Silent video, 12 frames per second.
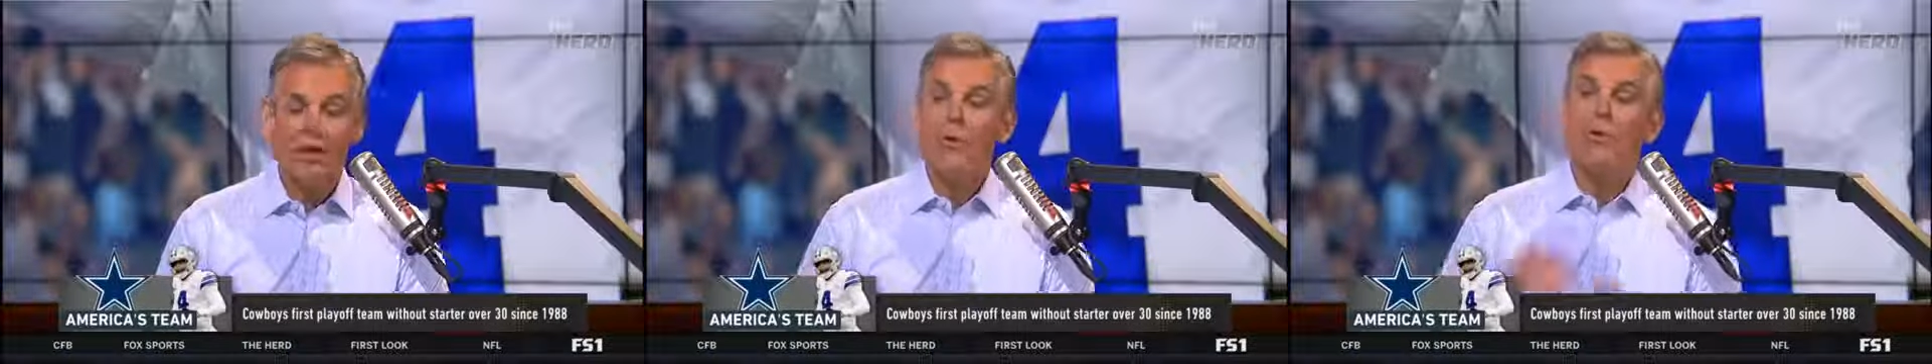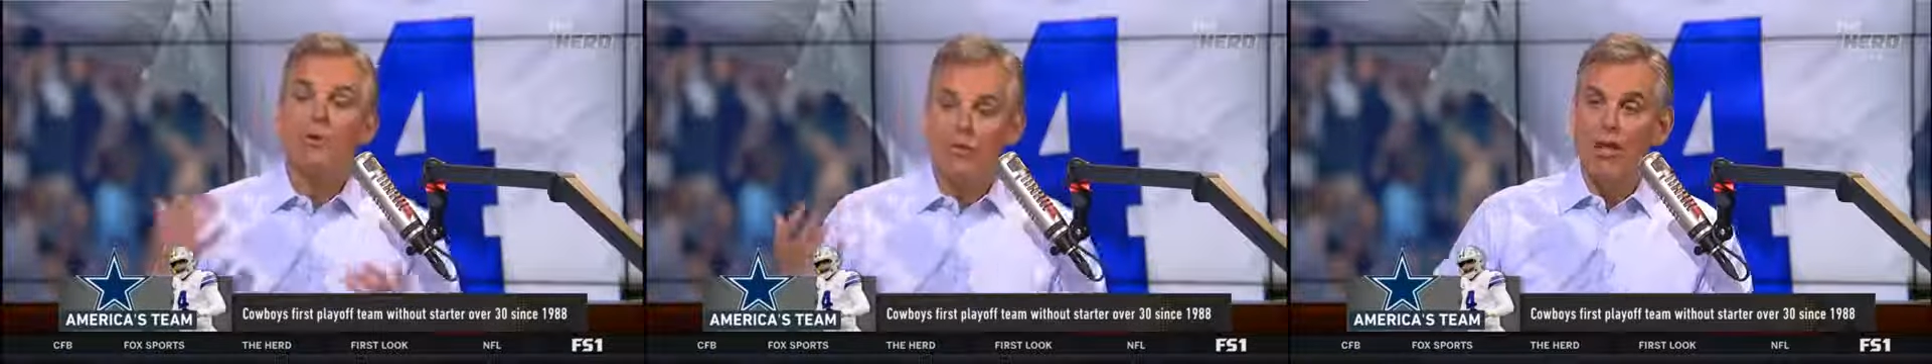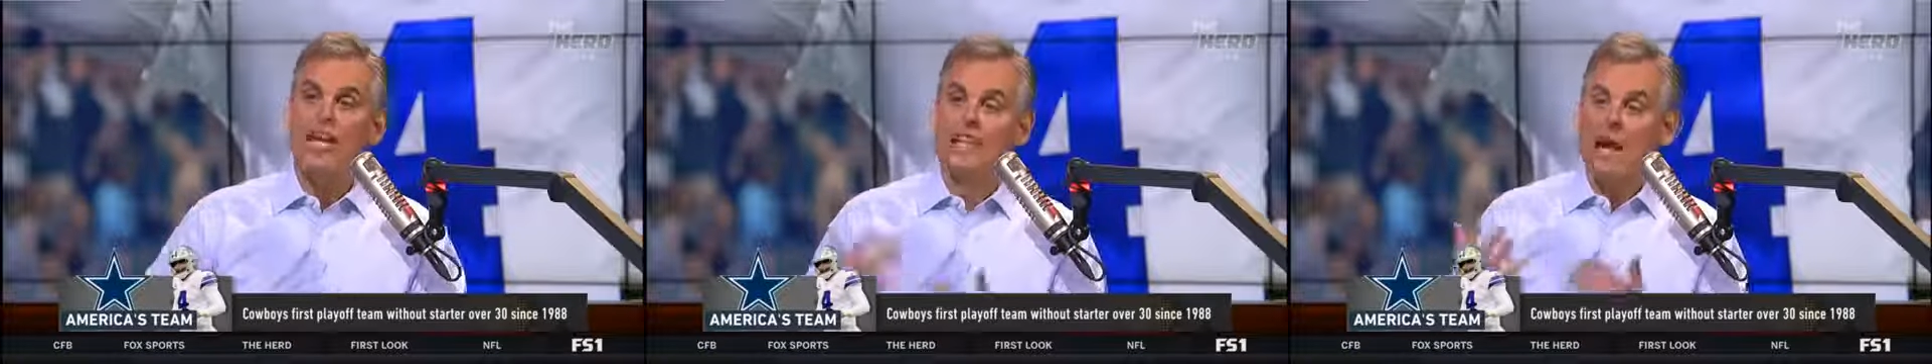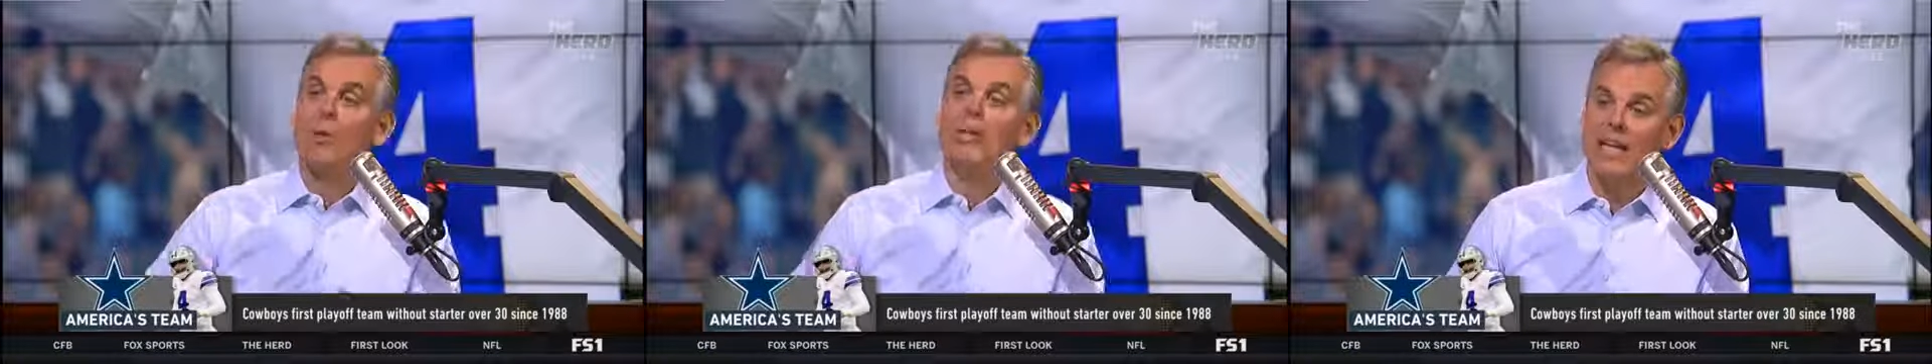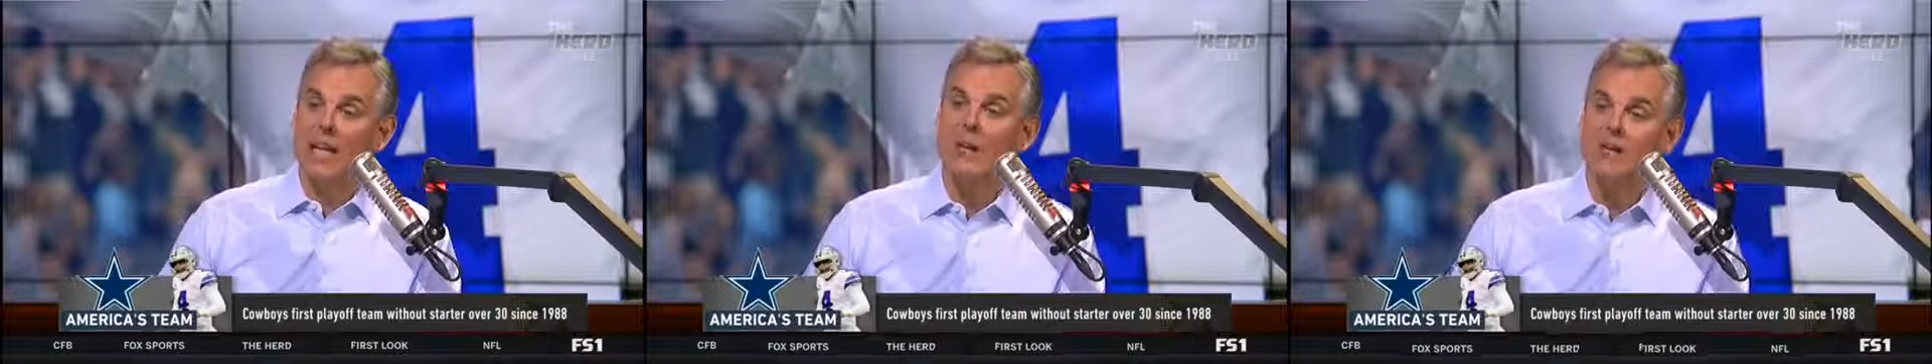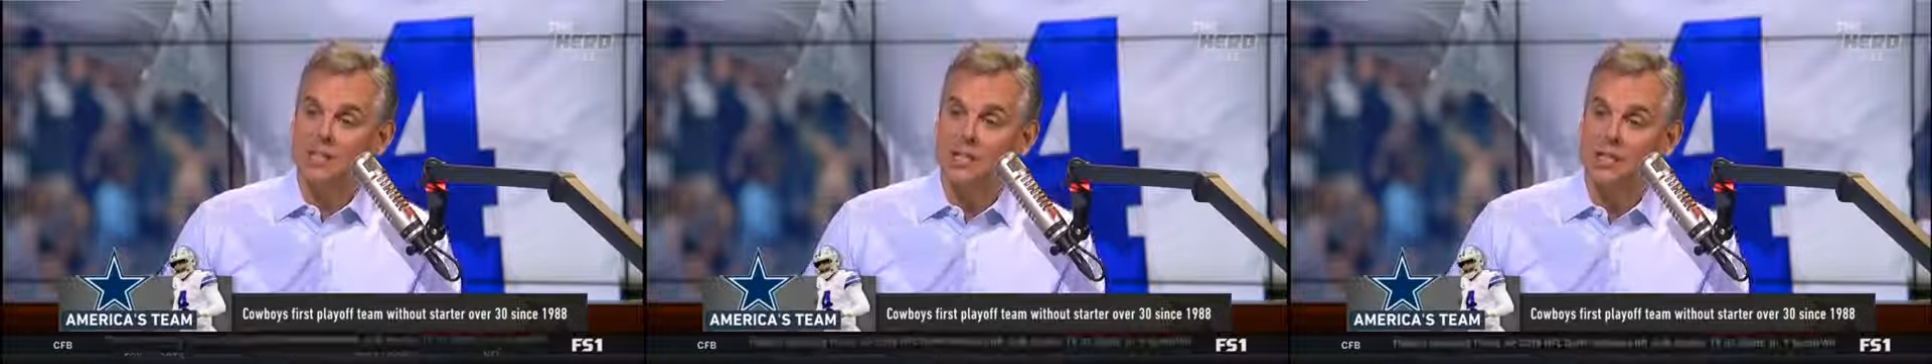would think that would
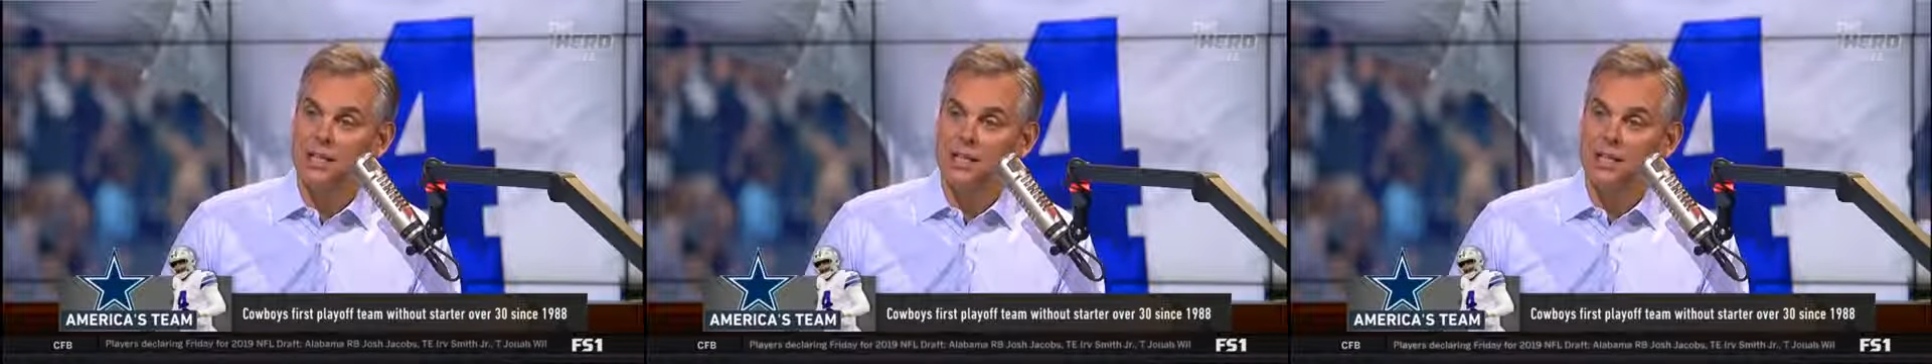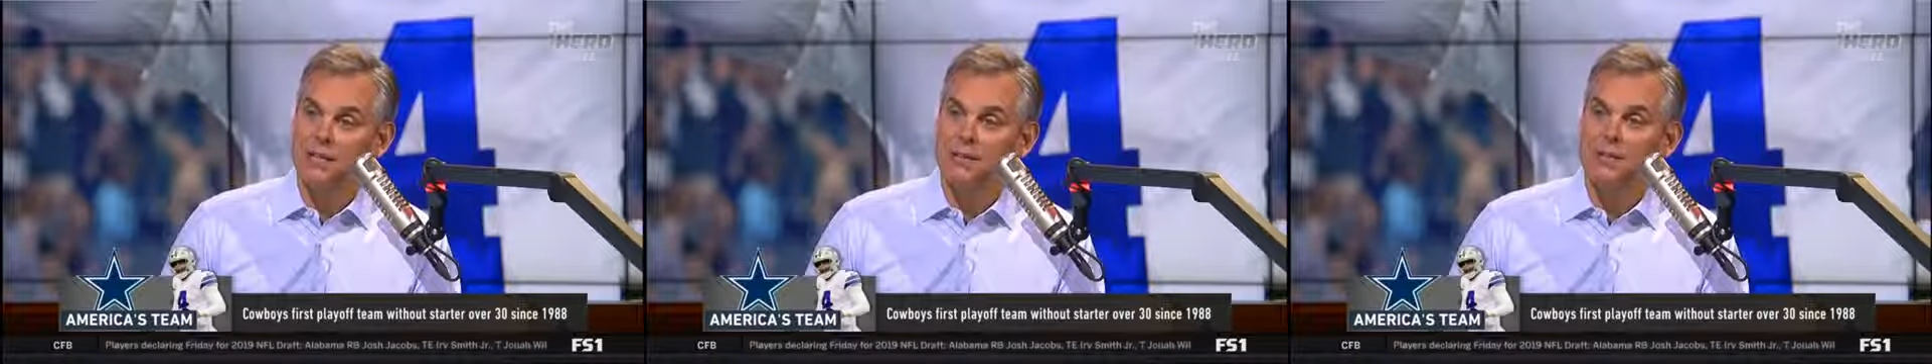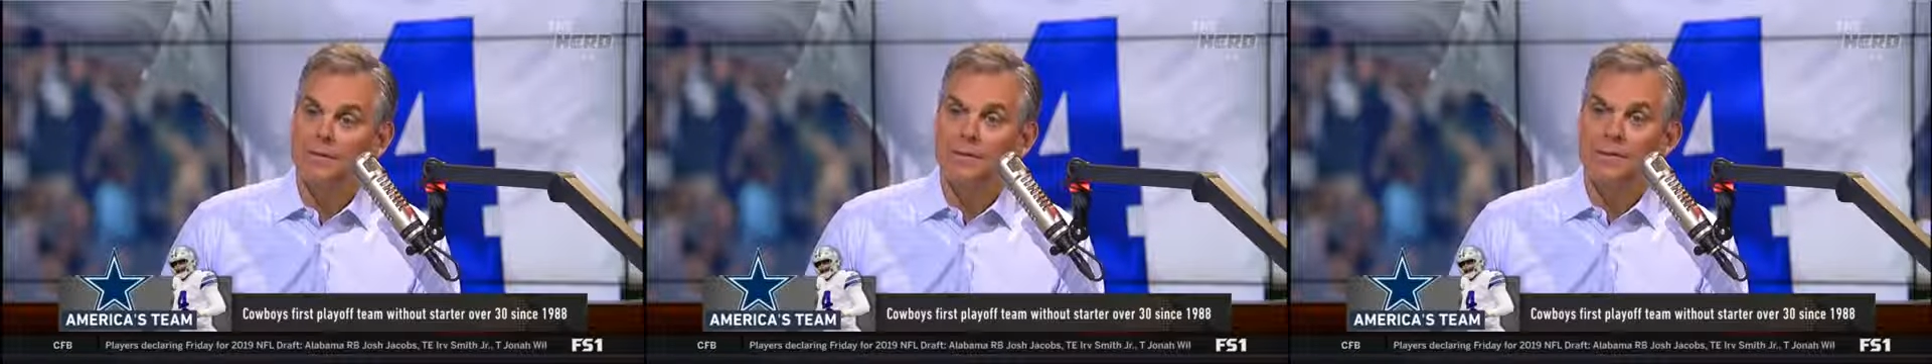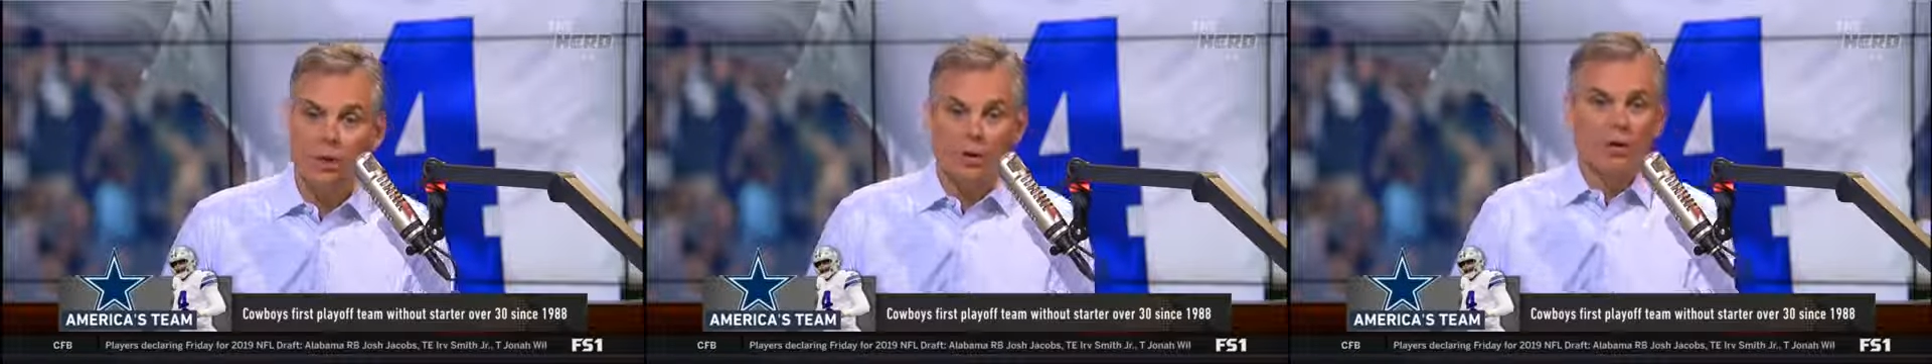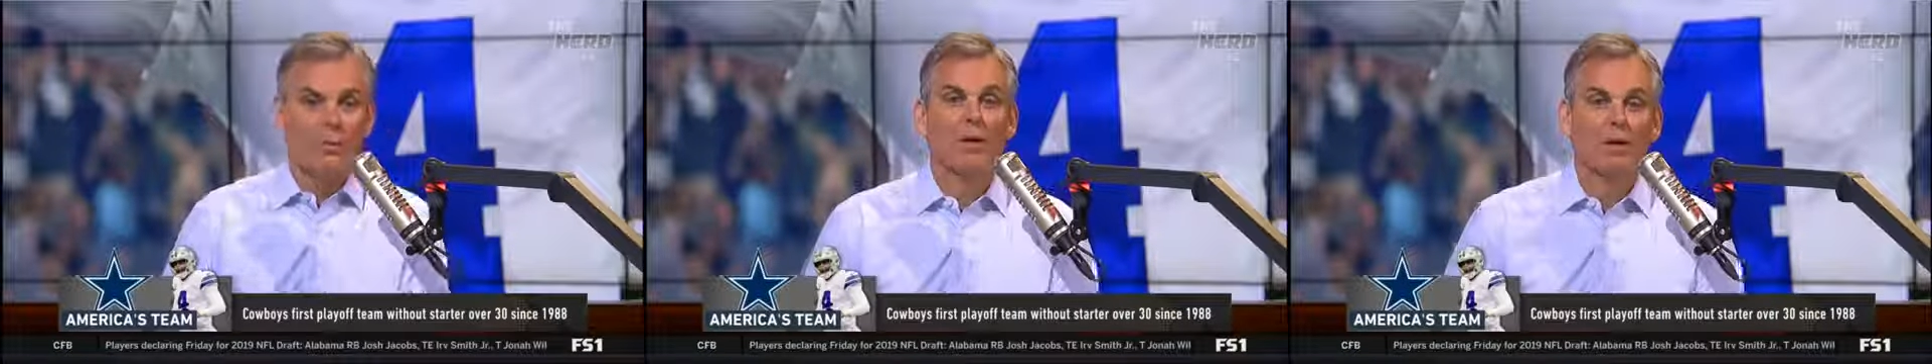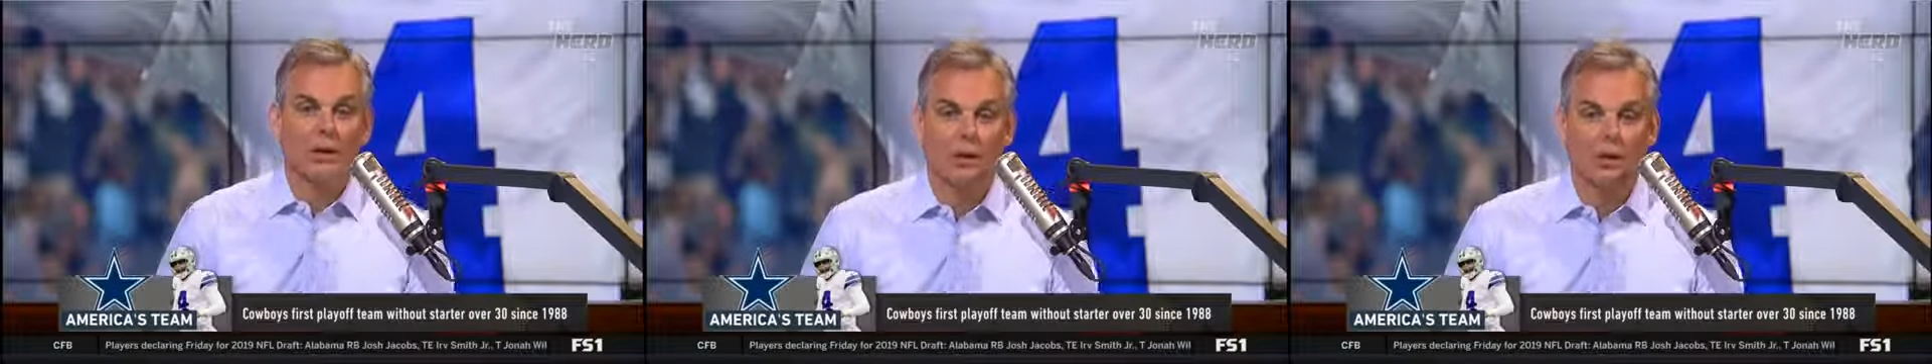guarantee that you're going to be
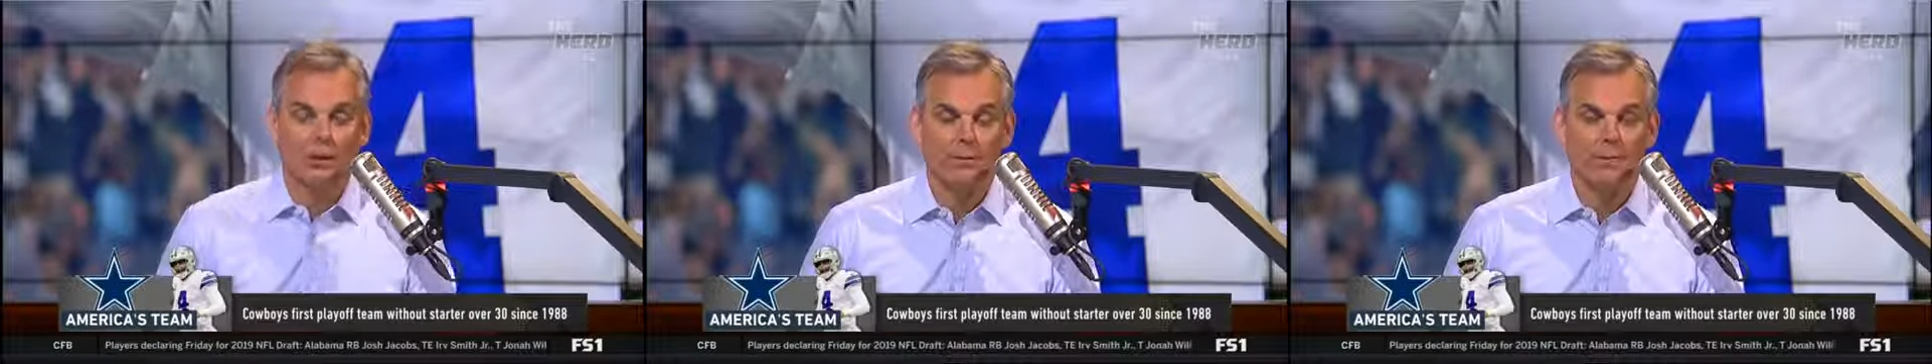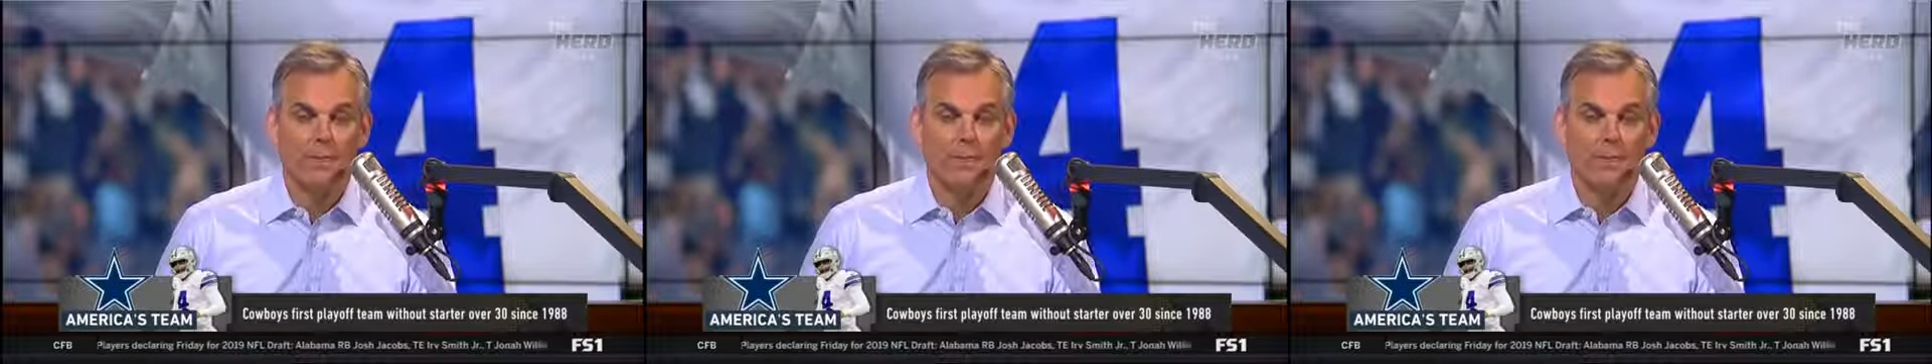really good.